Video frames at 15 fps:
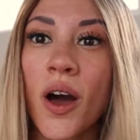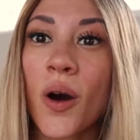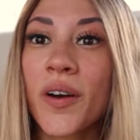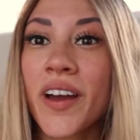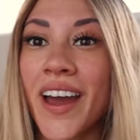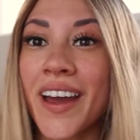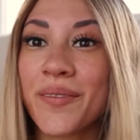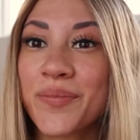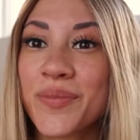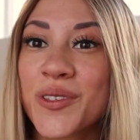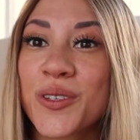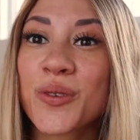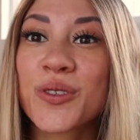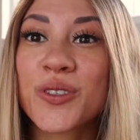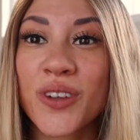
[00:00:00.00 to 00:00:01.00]
Okay,
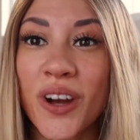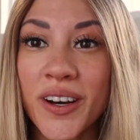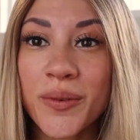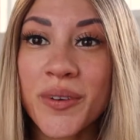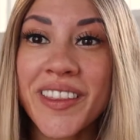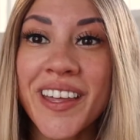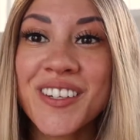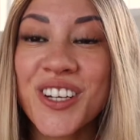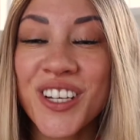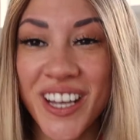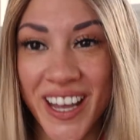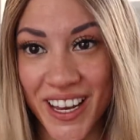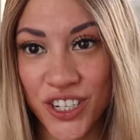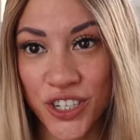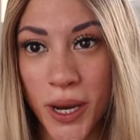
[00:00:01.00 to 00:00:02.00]
so starting with
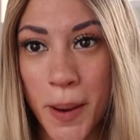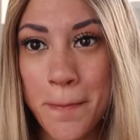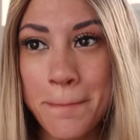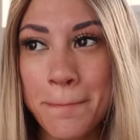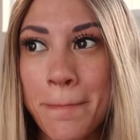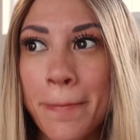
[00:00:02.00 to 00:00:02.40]
education,